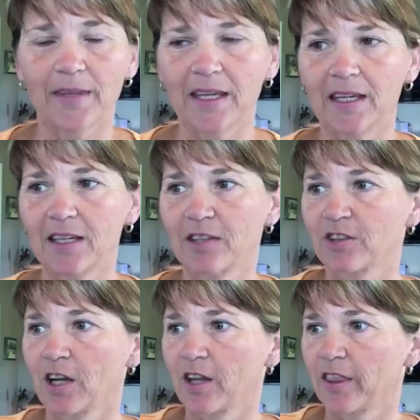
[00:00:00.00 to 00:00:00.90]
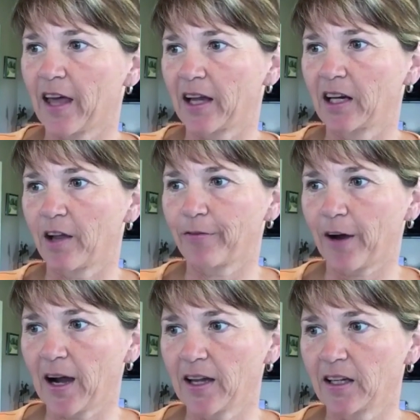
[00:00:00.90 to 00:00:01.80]
is that if
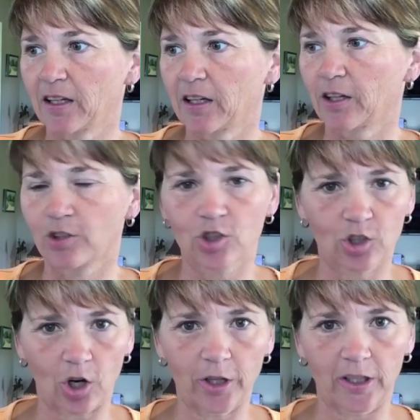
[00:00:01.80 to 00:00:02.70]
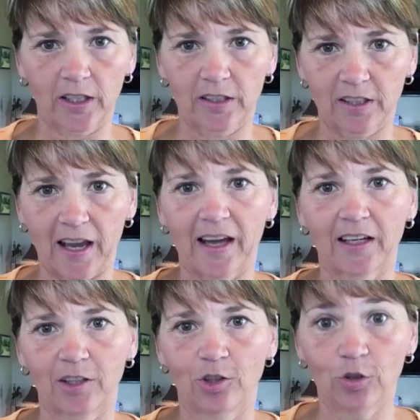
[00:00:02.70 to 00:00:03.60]
I start it
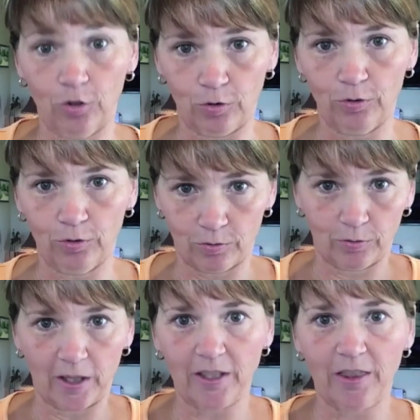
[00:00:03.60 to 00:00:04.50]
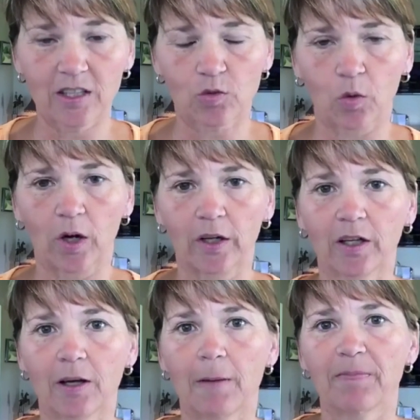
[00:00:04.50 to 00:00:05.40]
at noon, like this one,